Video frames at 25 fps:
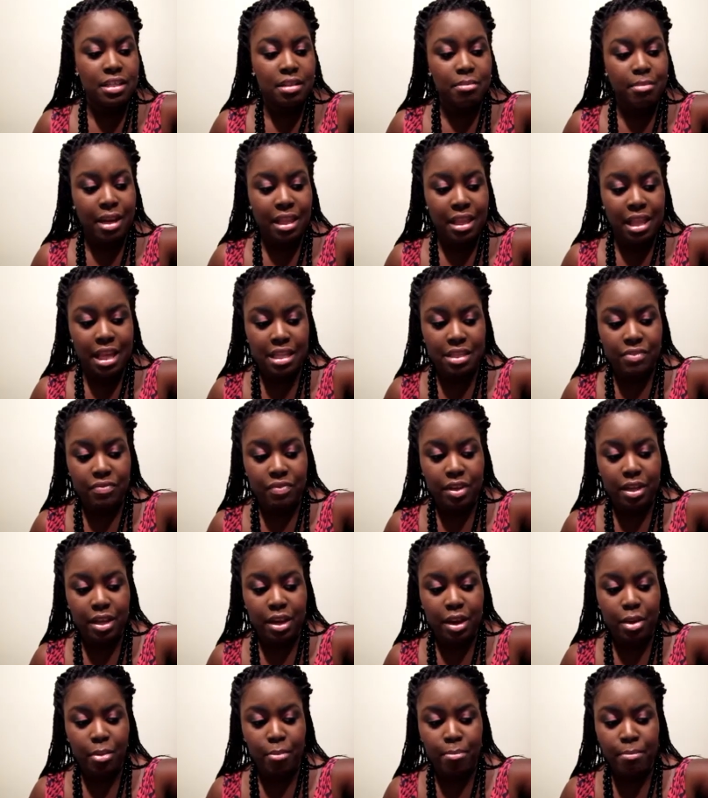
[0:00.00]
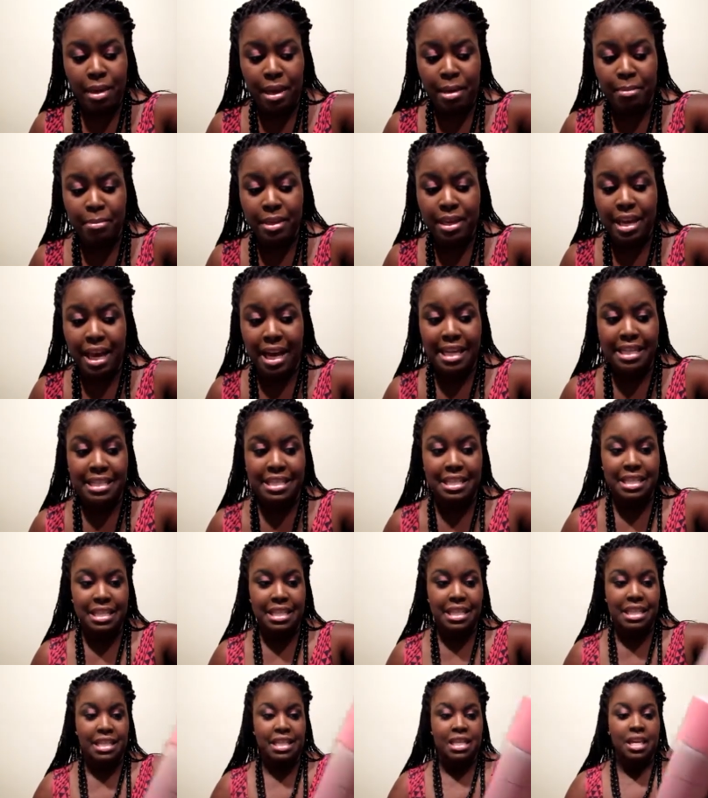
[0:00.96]
in my last video. Maybe I
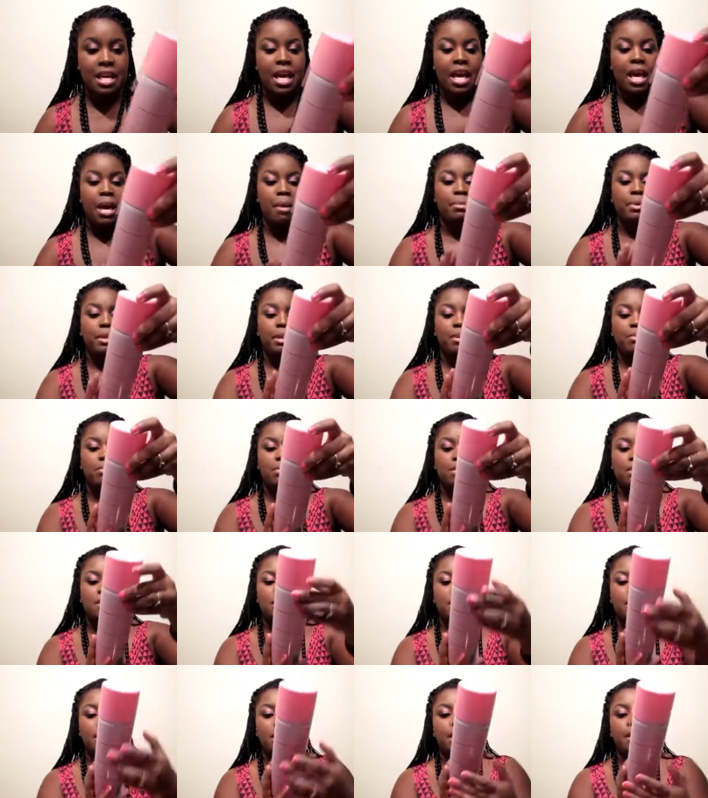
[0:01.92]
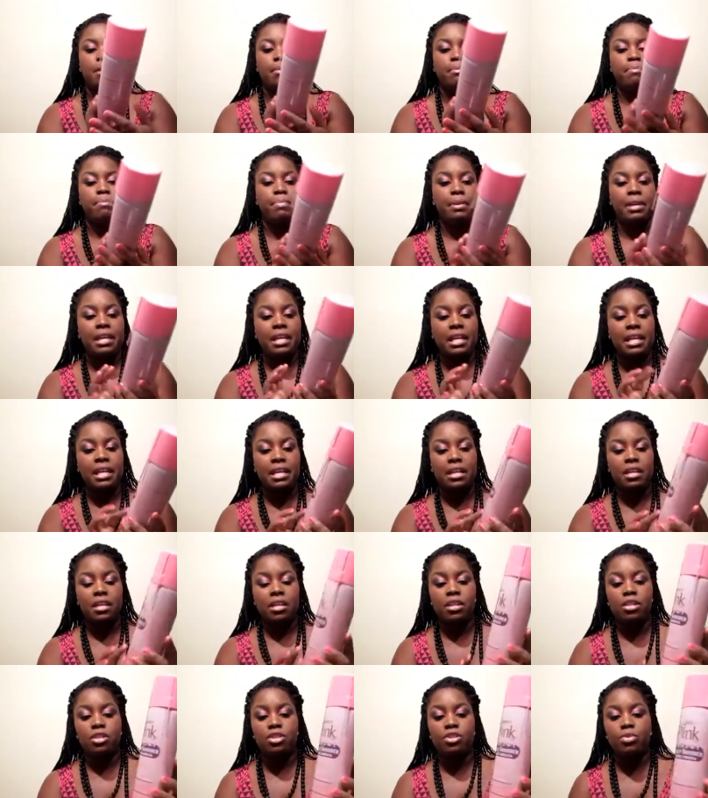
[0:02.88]
did, but it was the pink
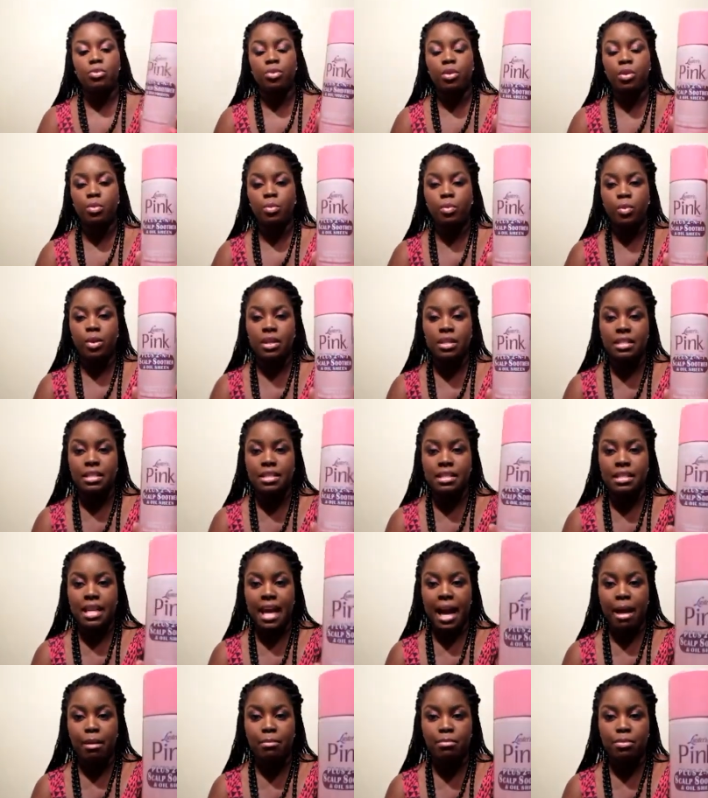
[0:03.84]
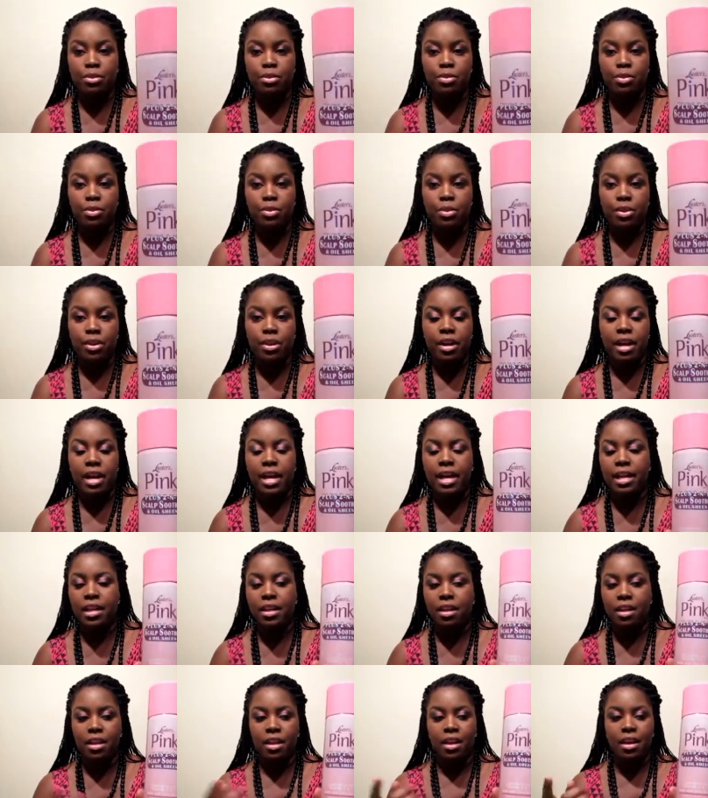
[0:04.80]
2-in-1 scalp soother.
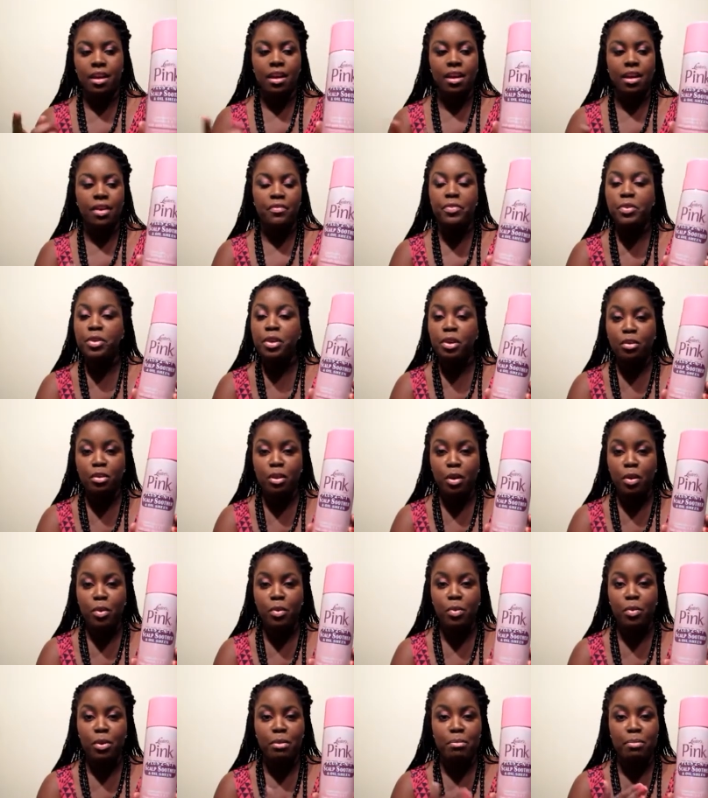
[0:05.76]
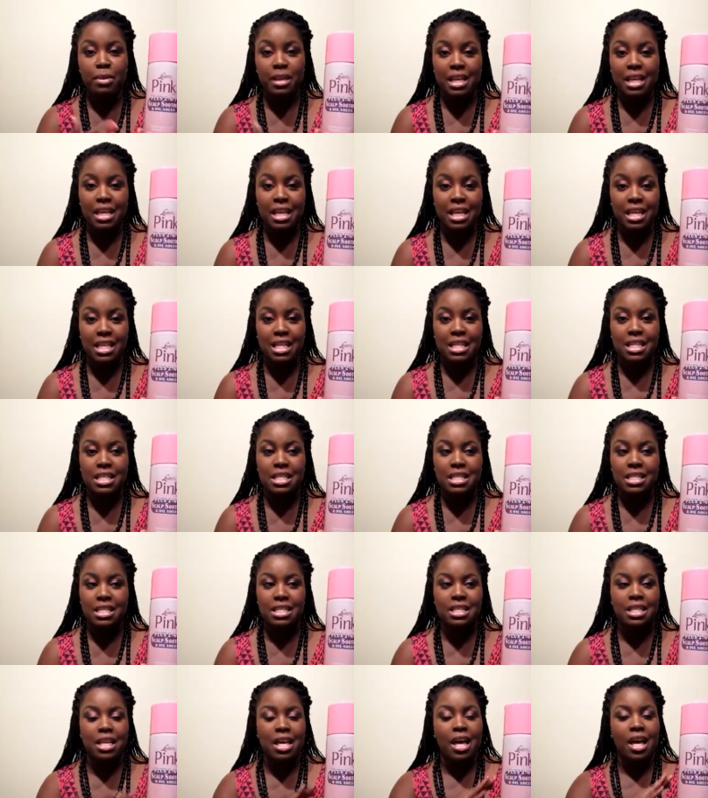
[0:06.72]
And if you don't know what pink
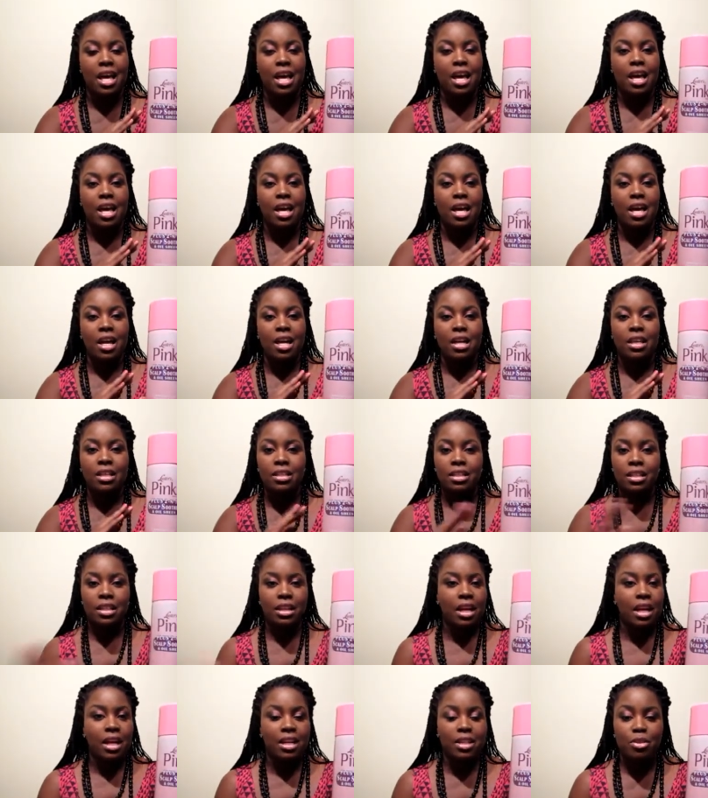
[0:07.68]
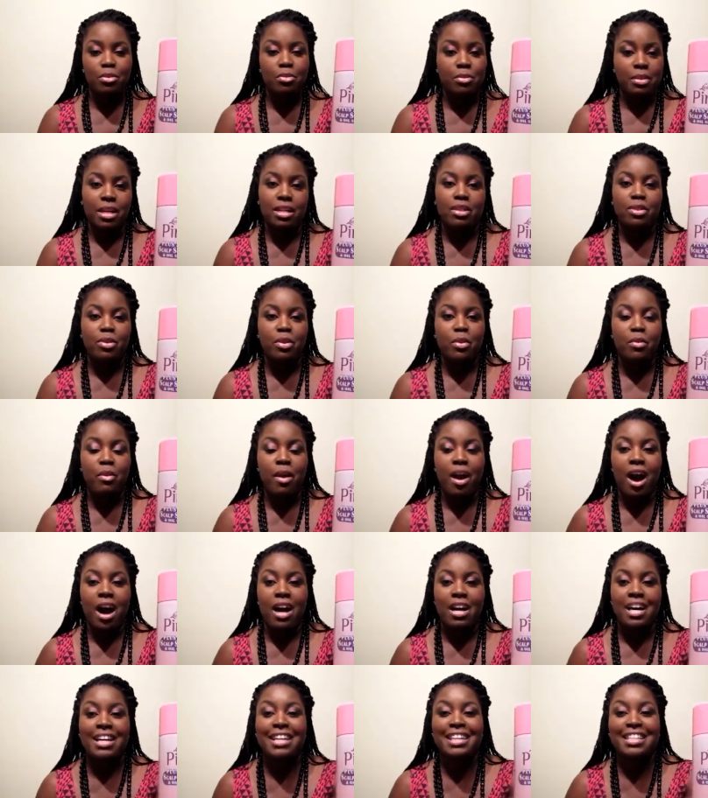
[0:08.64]
is, you've been under a
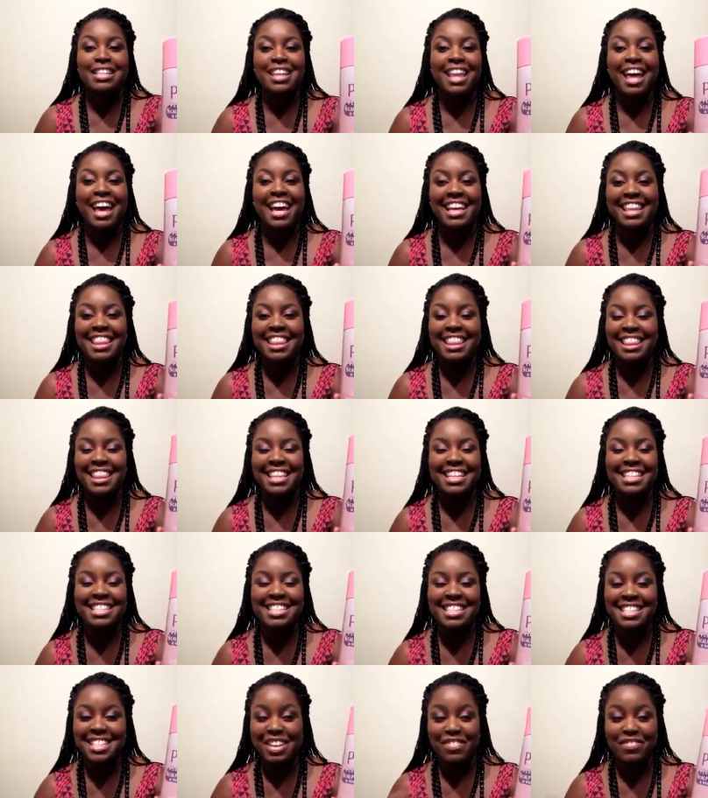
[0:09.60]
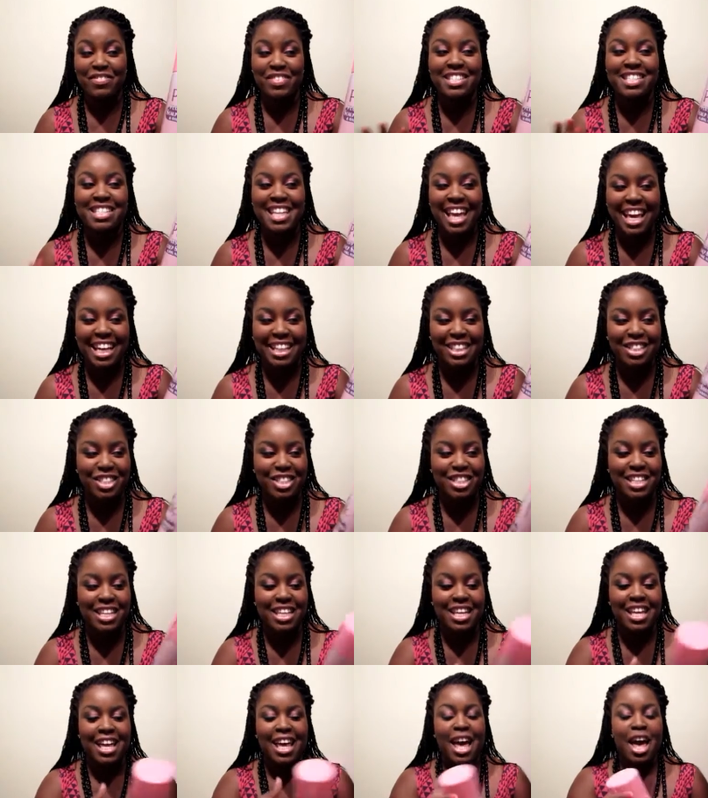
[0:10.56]
rock. Like, this stuff is
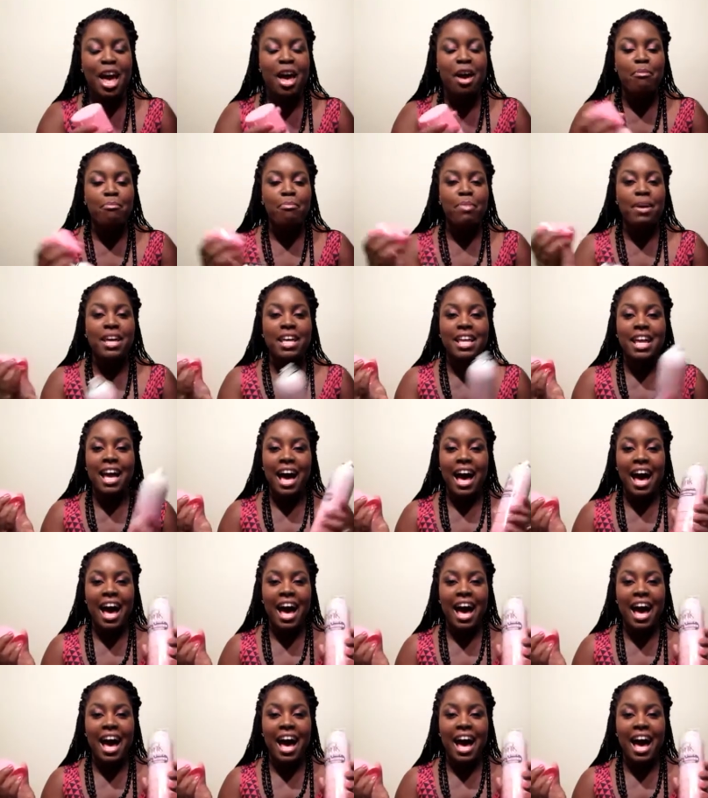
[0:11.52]
ancient, but